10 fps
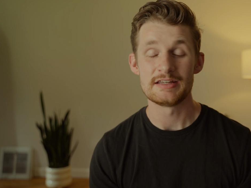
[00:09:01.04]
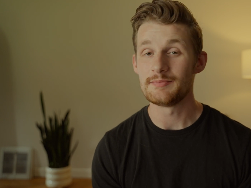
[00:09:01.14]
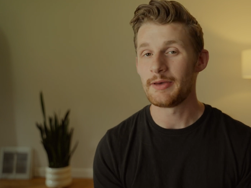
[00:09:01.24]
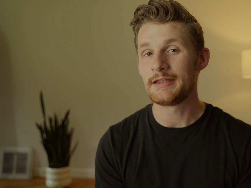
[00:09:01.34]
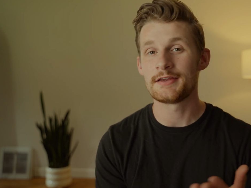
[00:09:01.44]

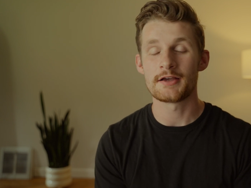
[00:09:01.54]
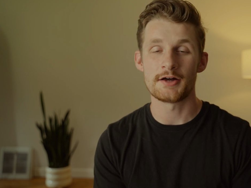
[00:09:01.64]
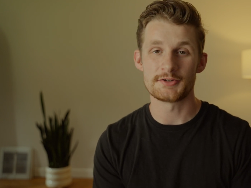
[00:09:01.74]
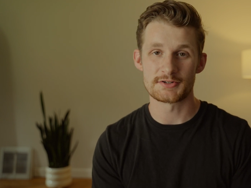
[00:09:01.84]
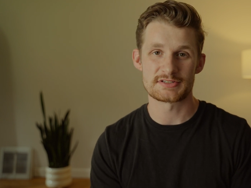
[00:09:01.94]
Depending
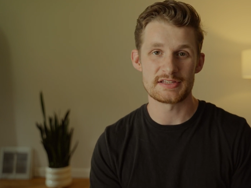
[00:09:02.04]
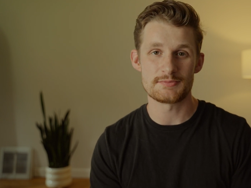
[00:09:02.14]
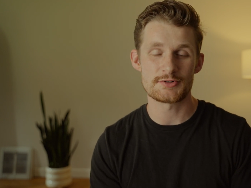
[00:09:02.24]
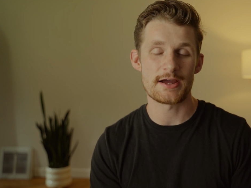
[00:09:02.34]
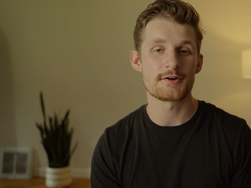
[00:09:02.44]
on your
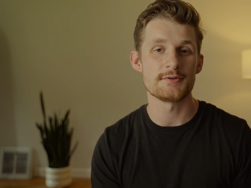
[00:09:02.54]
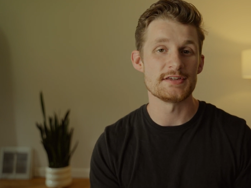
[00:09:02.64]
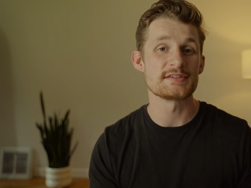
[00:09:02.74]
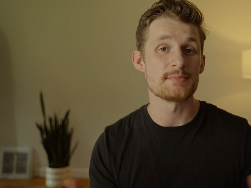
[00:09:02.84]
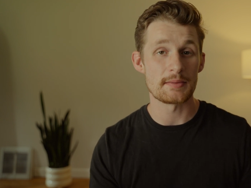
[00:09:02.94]
sleep tracker,
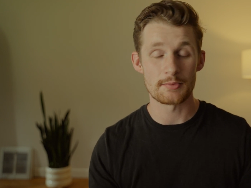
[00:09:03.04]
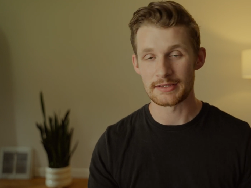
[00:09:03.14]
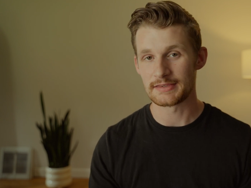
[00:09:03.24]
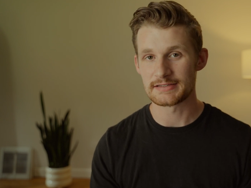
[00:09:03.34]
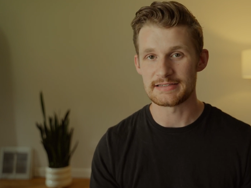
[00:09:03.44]
this might
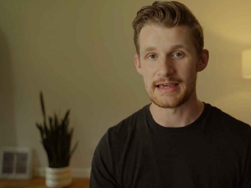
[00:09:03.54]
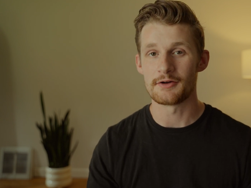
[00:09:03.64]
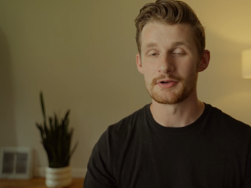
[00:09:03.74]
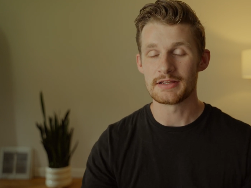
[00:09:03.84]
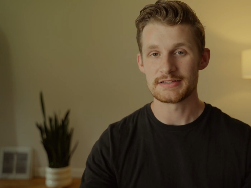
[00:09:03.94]
break this
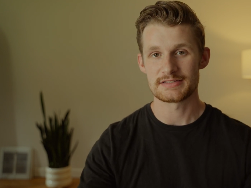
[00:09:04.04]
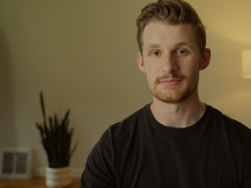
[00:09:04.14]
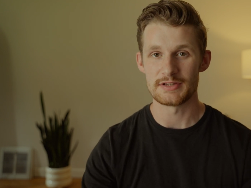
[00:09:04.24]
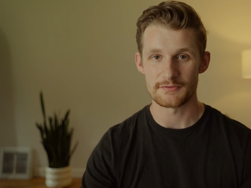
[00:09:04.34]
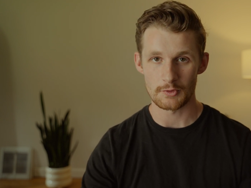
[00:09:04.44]
down
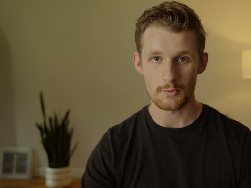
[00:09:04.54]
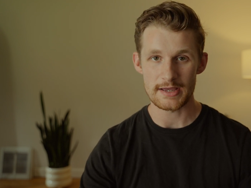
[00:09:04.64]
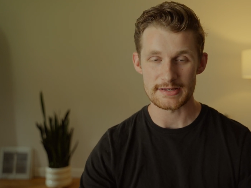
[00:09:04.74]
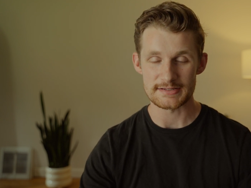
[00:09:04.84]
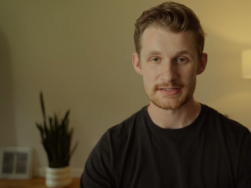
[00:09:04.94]
some different
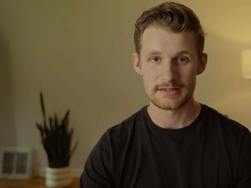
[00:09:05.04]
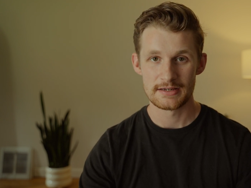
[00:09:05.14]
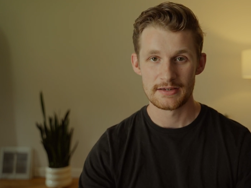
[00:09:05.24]
ways.